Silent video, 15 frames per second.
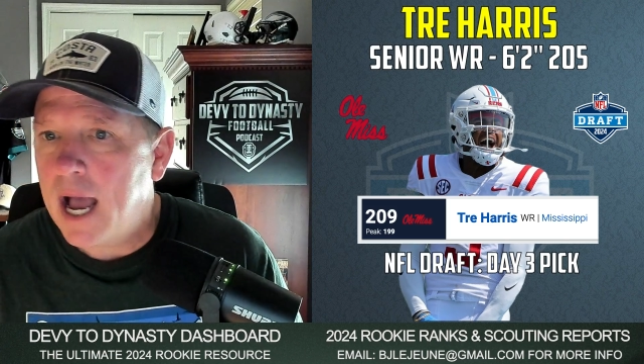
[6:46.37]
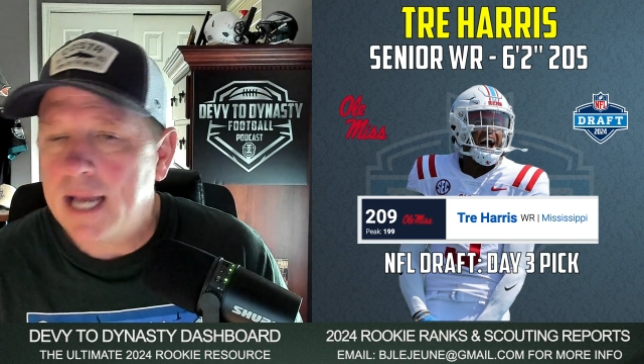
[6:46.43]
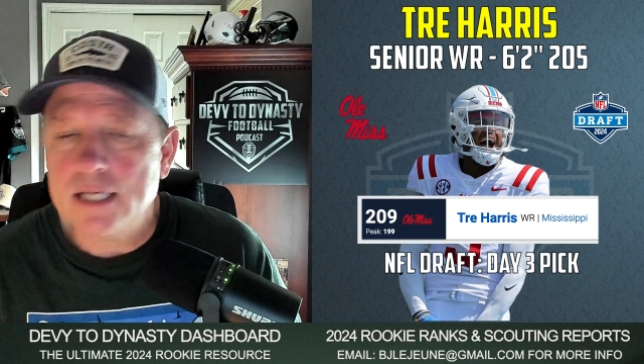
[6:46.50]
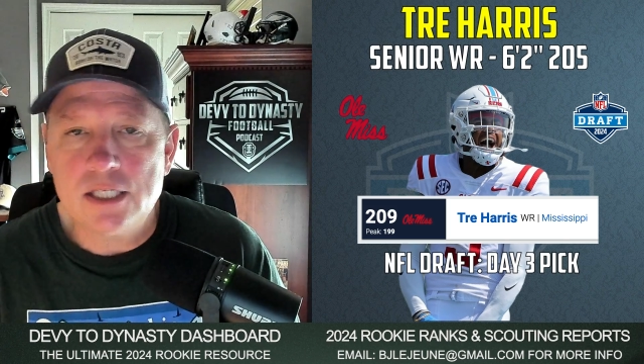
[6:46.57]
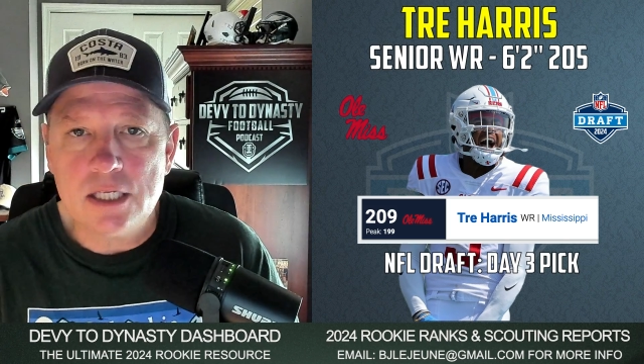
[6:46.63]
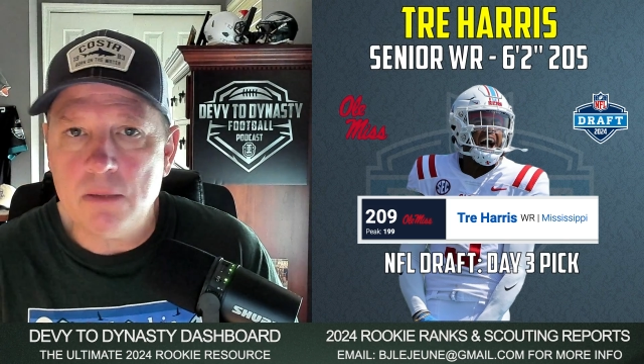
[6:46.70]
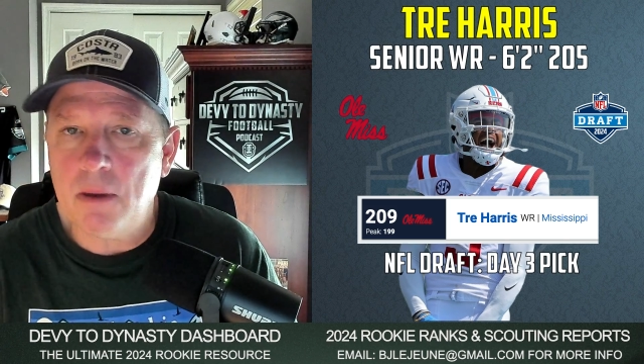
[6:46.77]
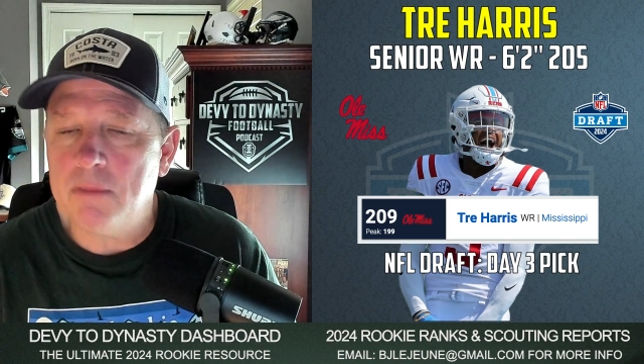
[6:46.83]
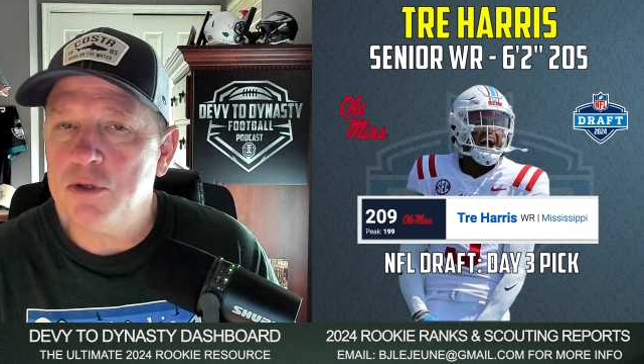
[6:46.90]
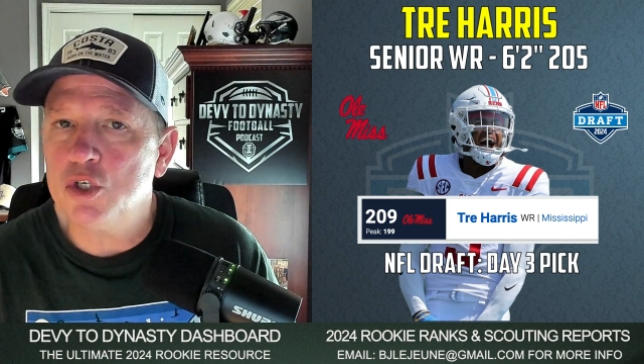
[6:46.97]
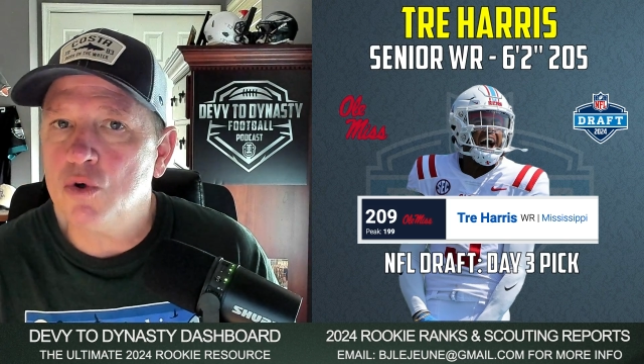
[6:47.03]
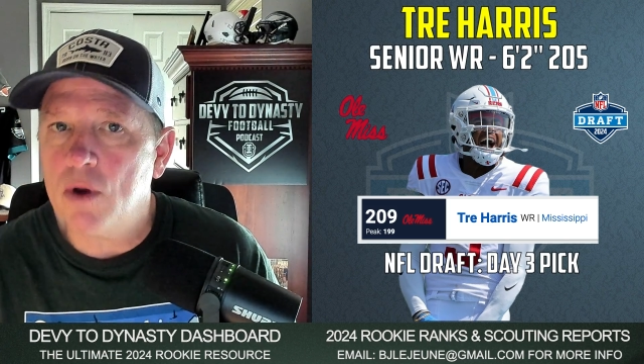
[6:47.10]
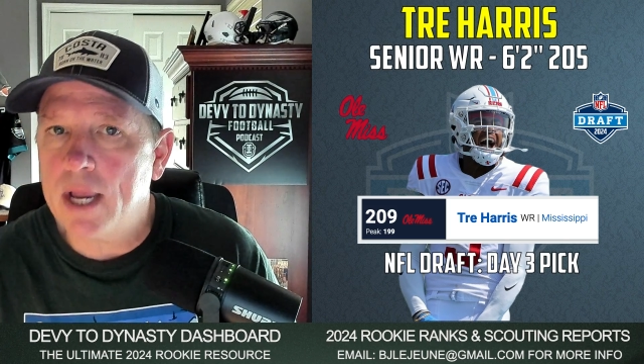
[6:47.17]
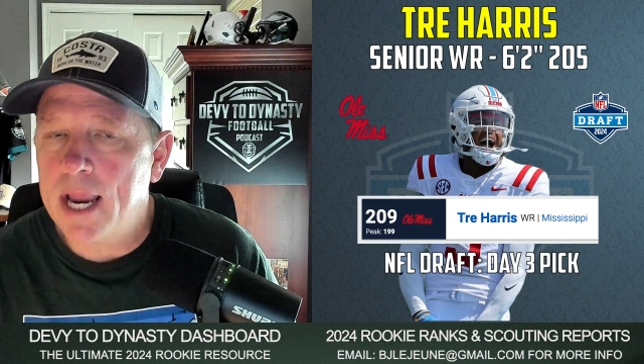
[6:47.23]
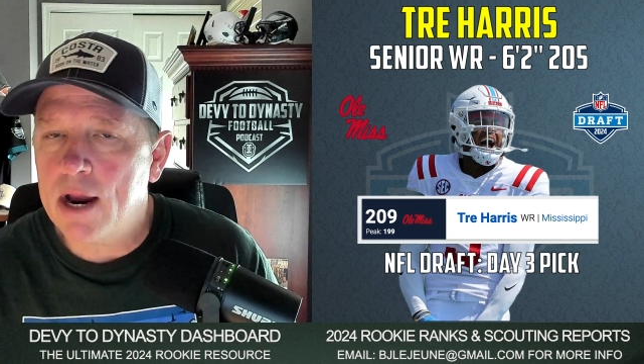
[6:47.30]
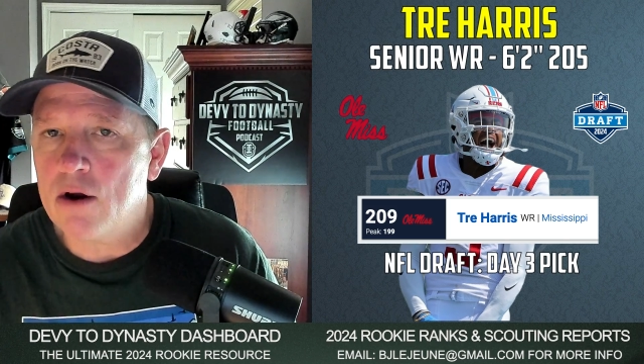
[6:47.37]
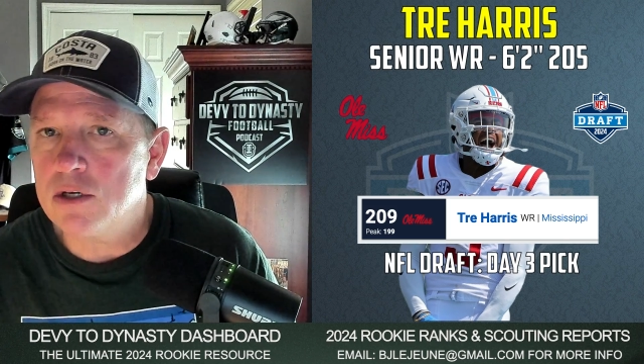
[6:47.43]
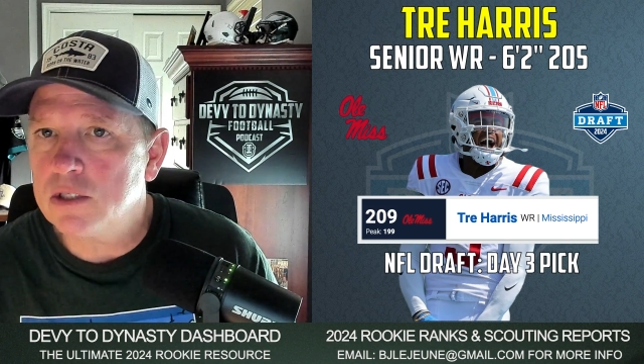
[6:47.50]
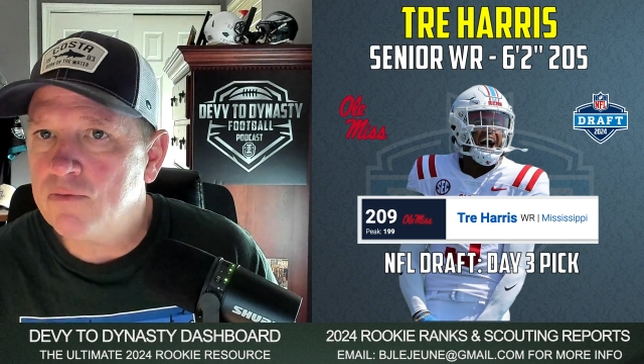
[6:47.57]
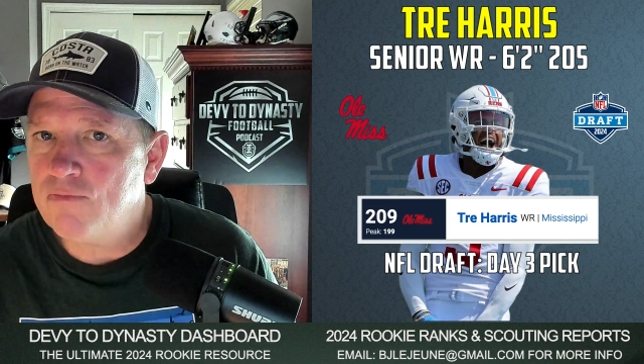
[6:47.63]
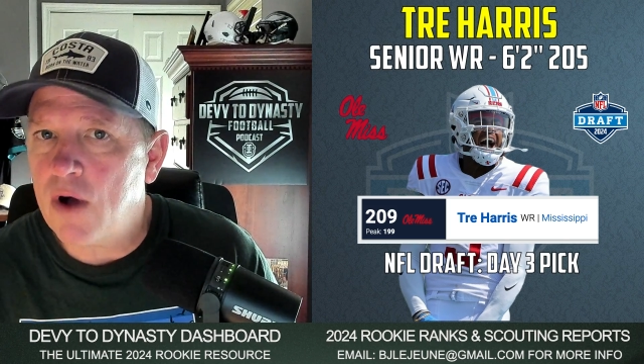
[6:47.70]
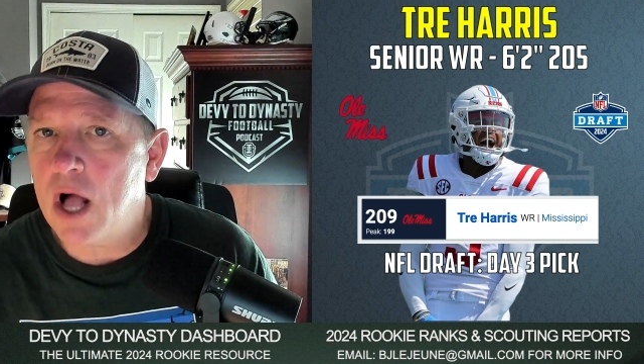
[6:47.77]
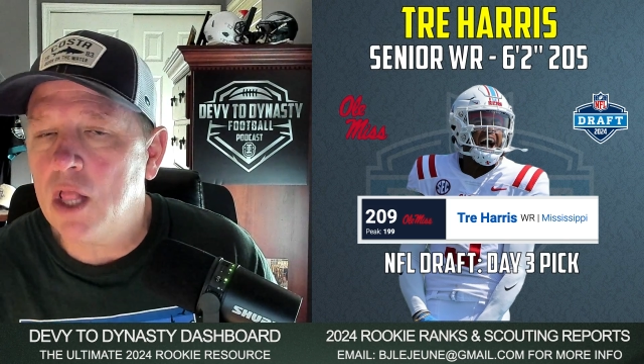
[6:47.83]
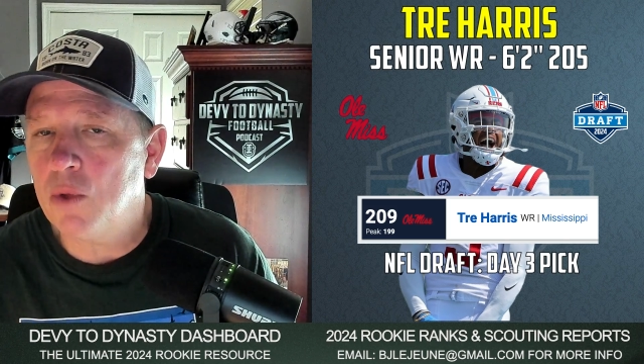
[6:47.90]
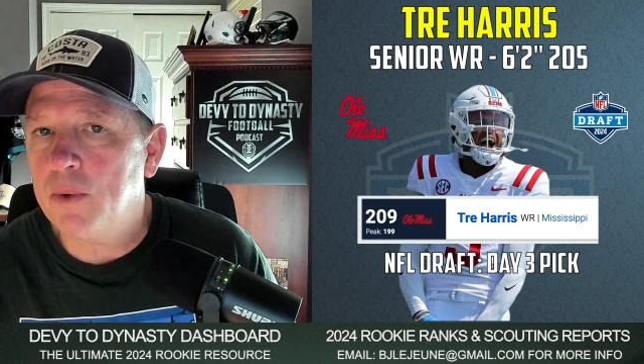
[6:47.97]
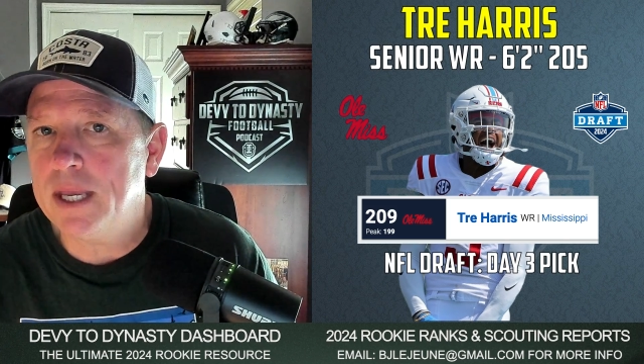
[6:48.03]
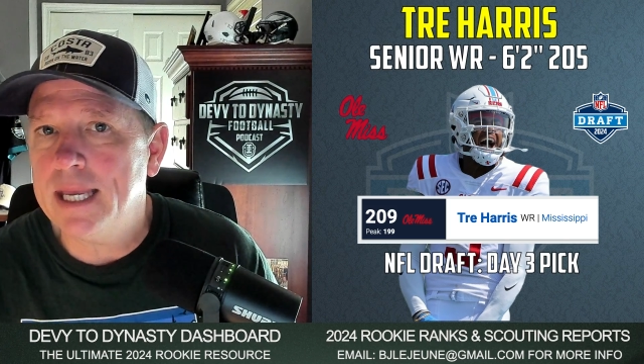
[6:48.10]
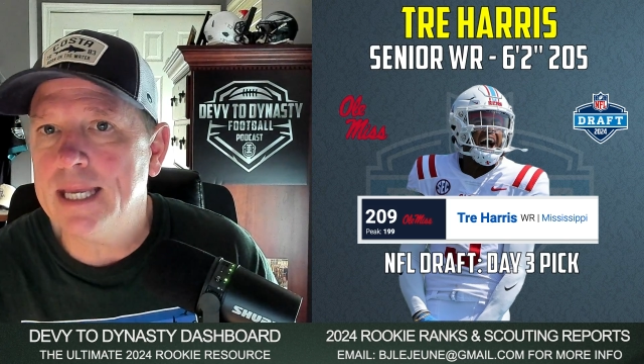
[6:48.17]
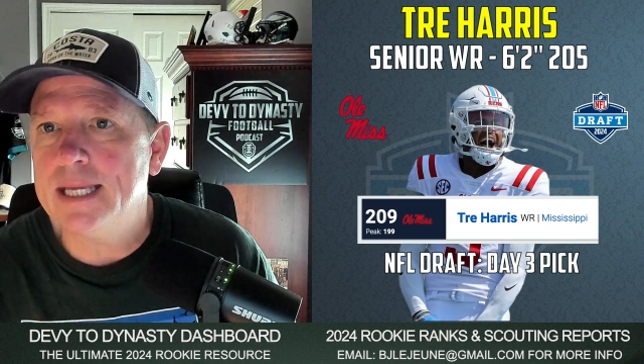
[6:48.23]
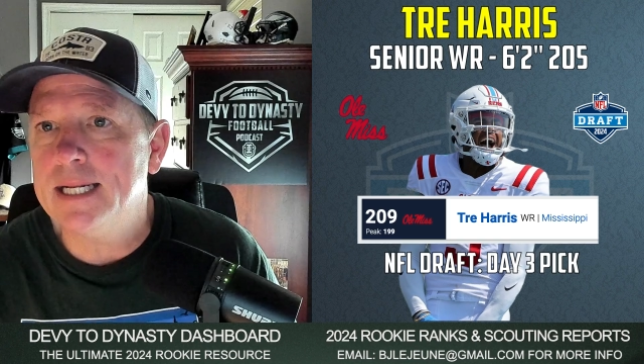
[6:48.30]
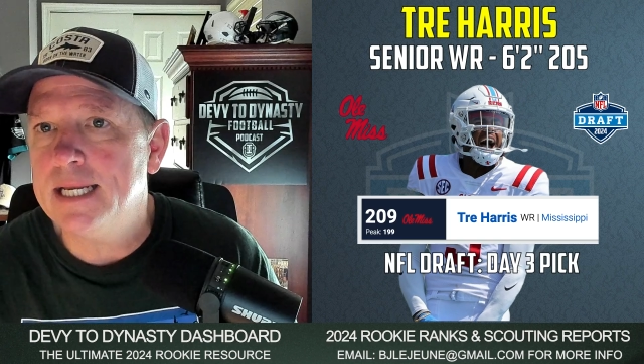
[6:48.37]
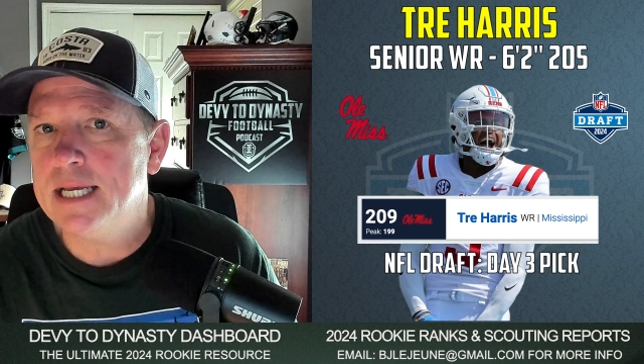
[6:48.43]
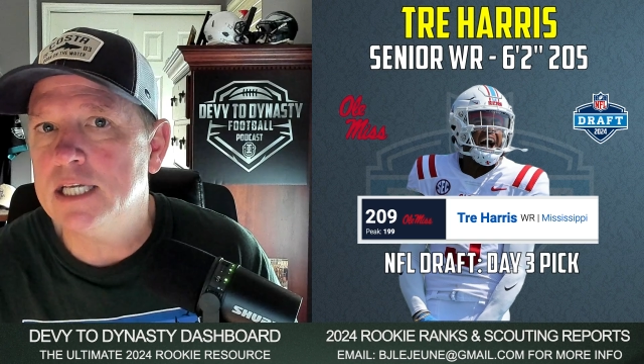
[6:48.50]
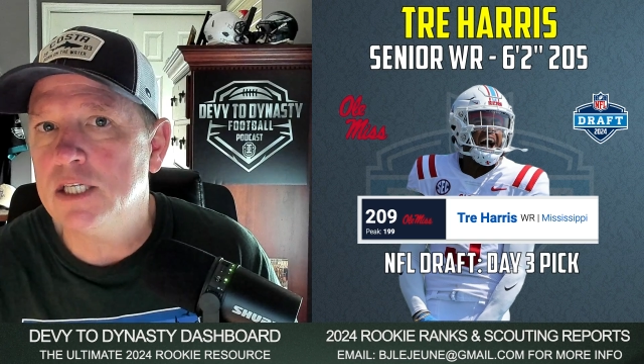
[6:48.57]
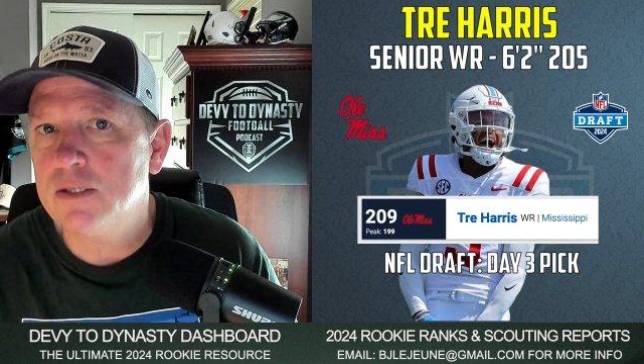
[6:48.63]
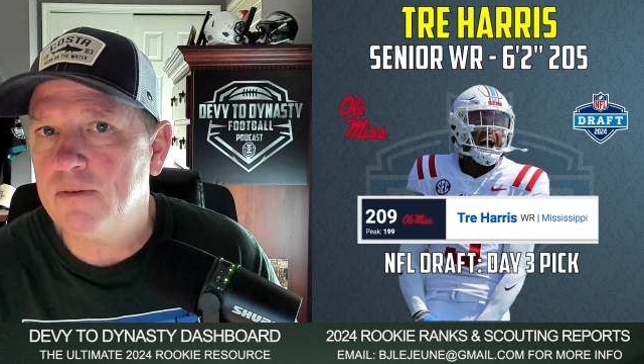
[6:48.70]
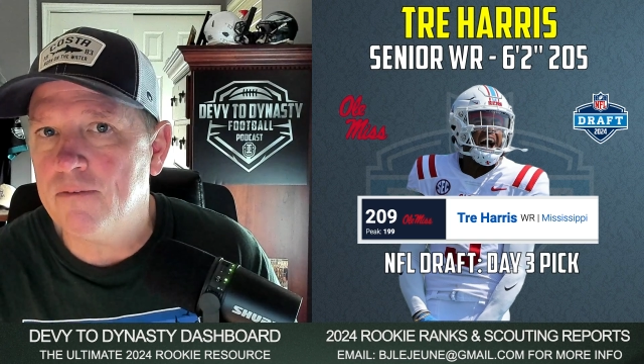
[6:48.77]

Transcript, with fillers: I could see maybe Tre Harris following in his